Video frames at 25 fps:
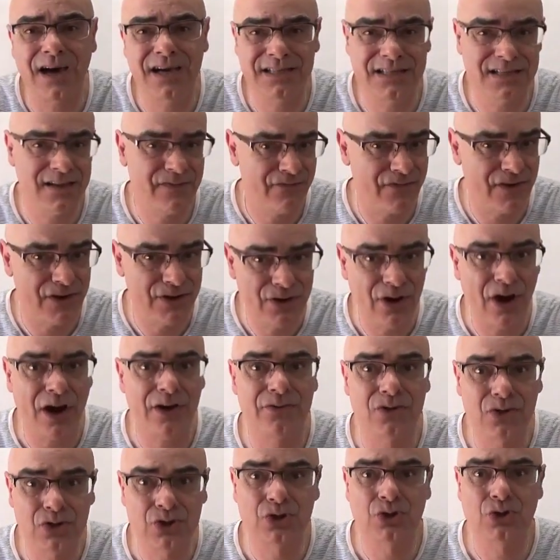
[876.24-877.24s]
if
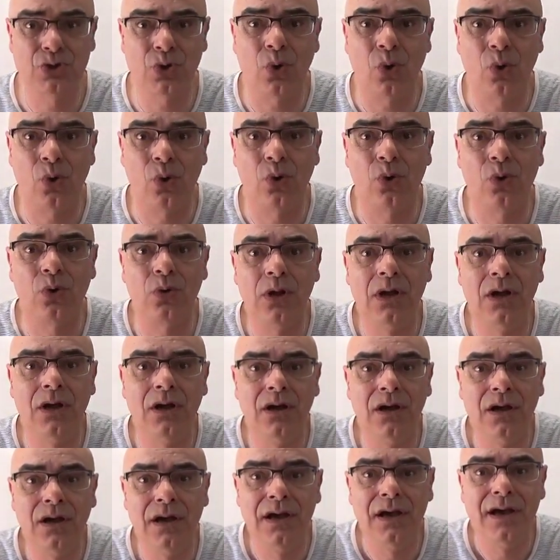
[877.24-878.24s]
another soul
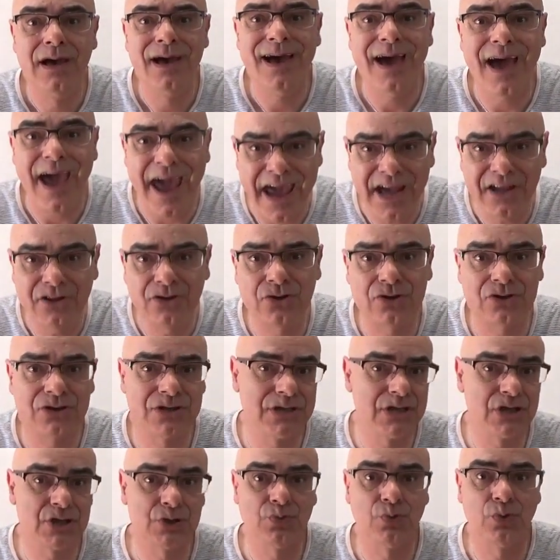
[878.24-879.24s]
enters
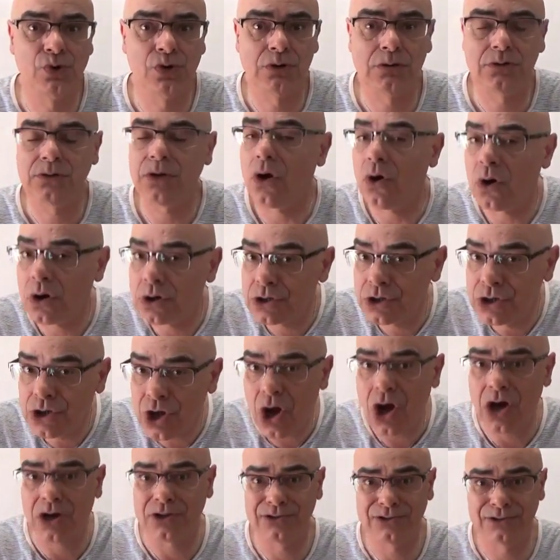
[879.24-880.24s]
this world or
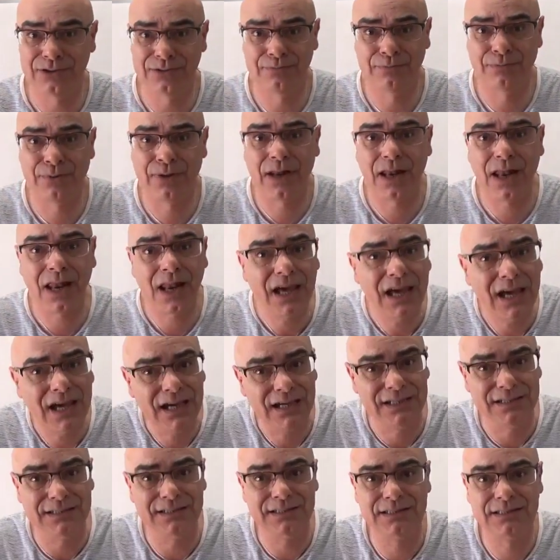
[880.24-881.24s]
not.
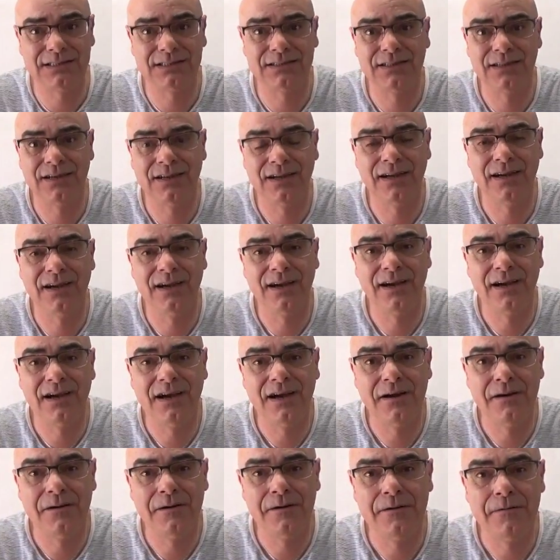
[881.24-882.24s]
Please.
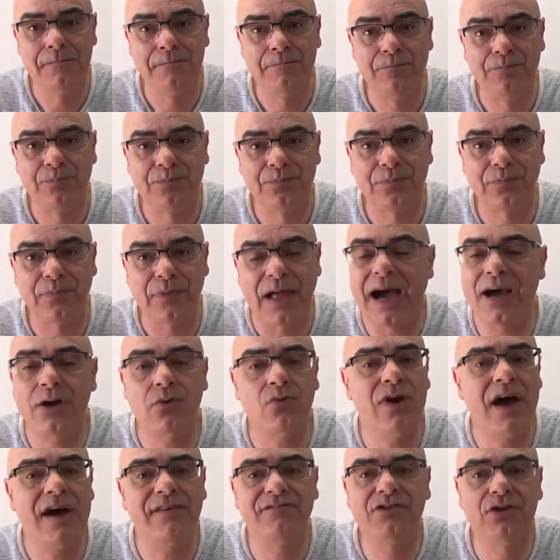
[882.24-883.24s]
I
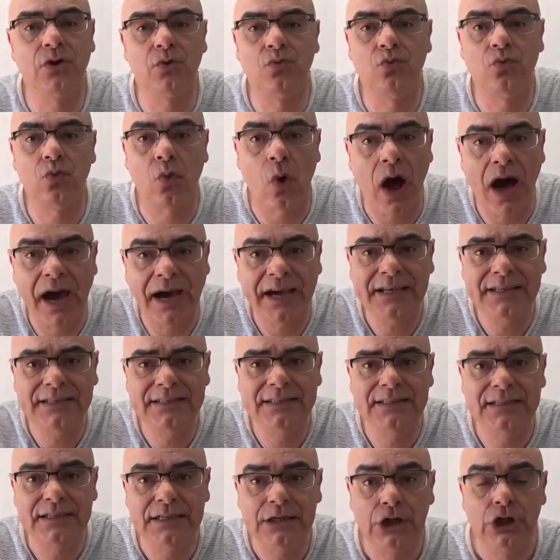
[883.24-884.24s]
don't have the
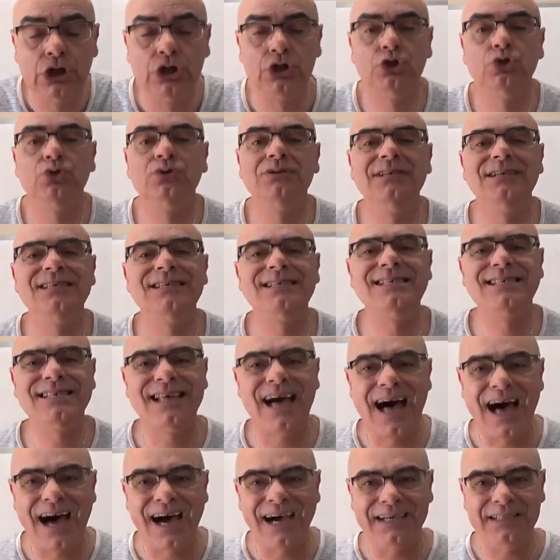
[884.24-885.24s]
right to
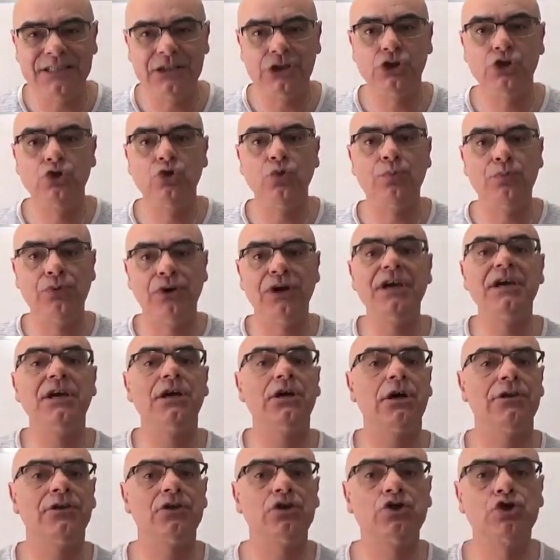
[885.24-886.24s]
decide to bring
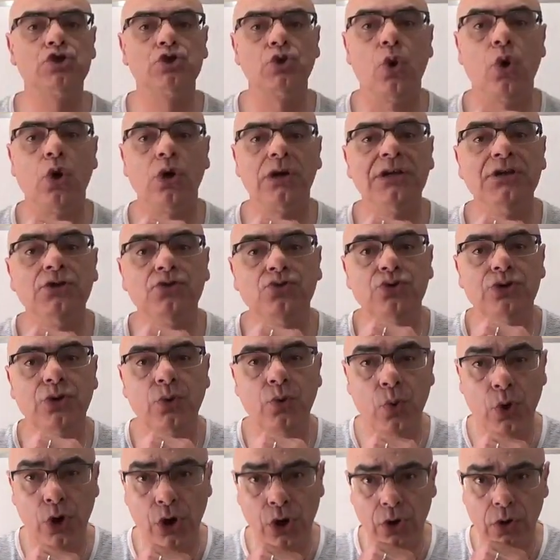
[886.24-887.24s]
another soul into the
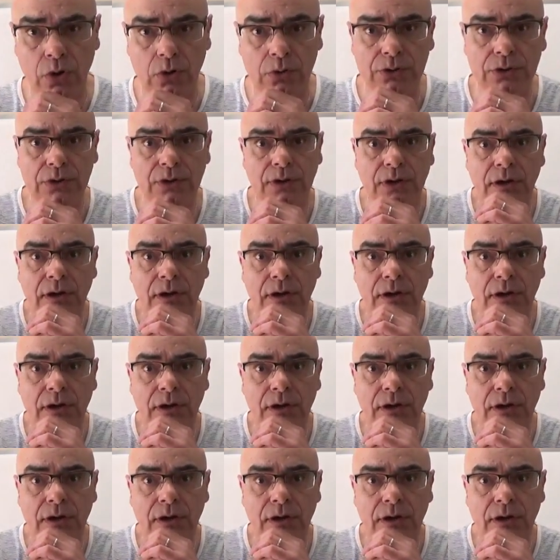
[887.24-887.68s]
world.